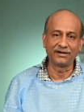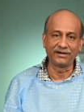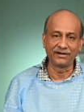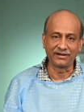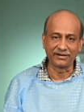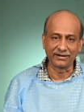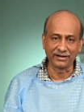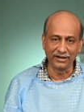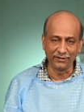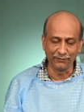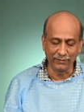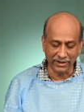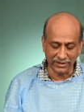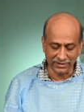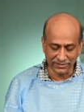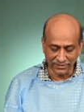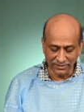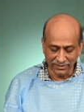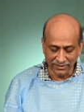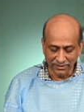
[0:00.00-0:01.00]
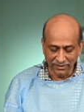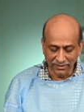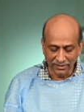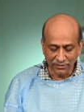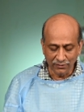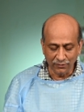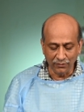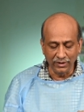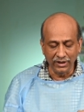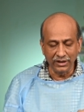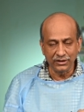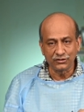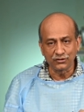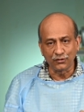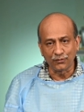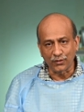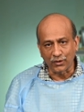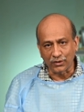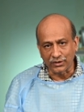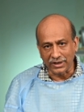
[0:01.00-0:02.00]
a drill bit, you need to
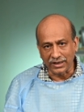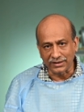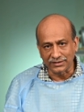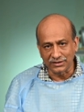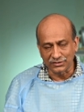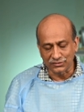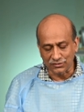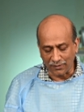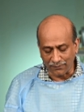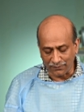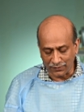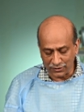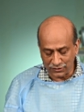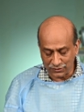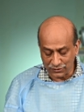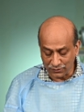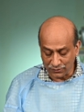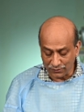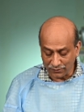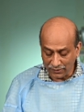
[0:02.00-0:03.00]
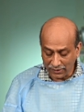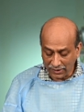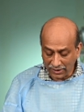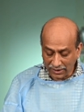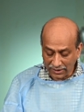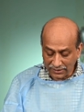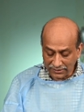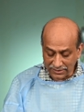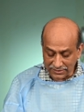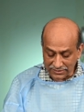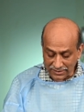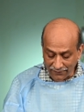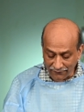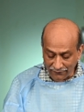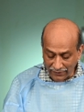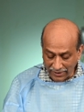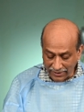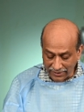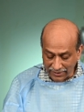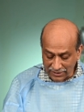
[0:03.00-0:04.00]
protect the soft tissue. These are
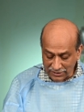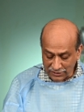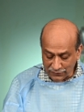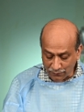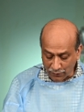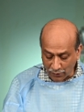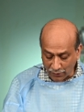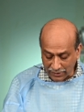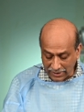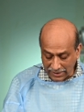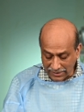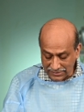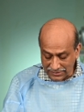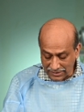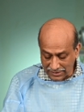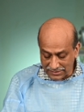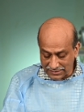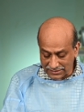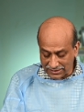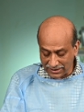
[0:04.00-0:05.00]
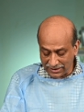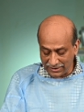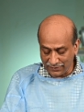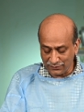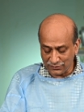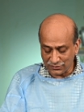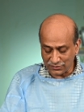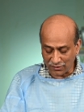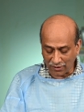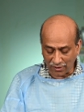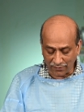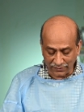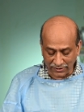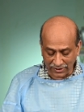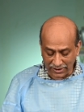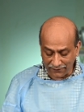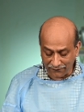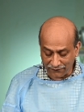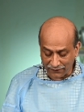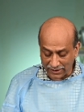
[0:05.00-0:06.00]
various protection sleeves of the
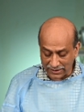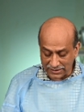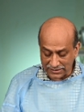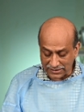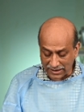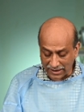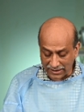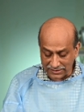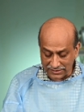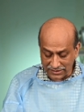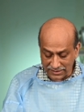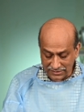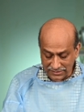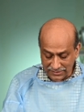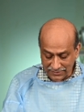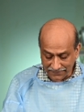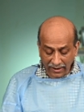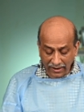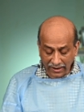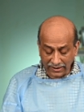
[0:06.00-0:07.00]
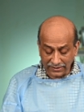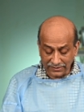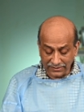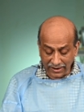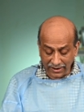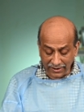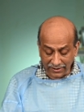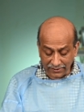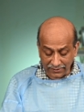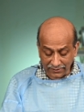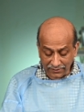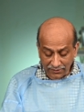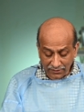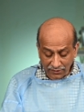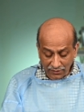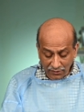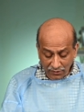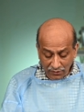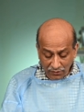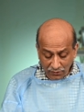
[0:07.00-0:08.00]
different sizes, and then
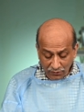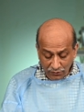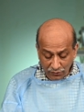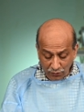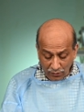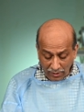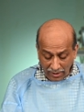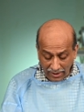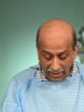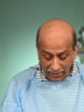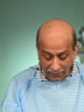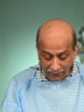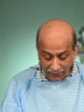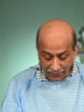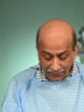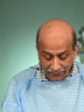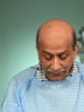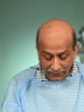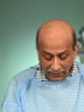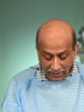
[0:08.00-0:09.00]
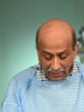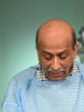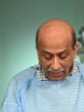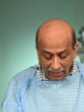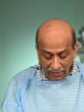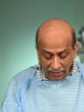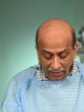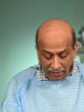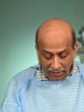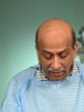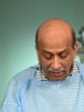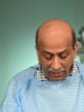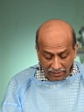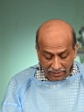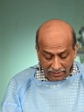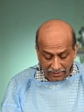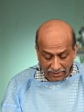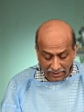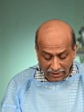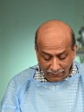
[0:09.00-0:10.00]
you have a
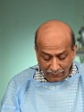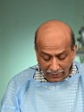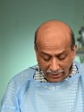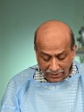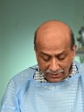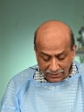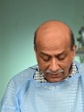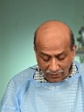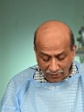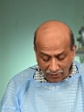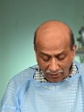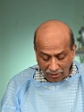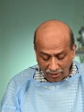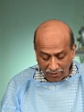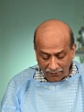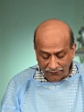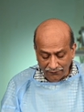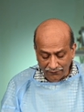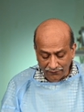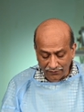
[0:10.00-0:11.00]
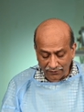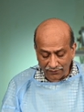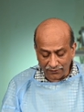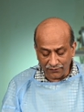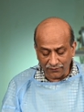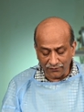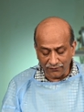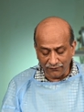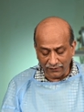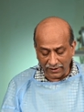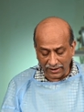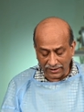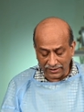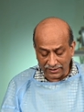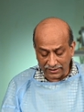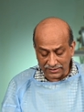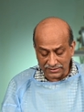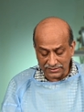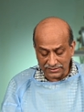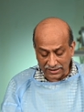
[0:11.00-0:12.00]
drill bit of
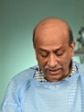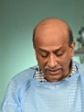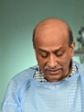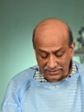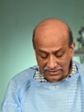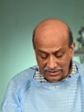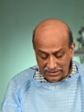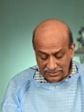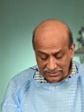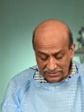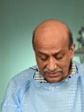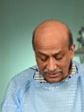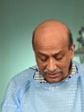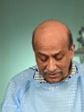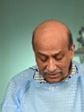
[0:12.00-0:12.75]
various sizes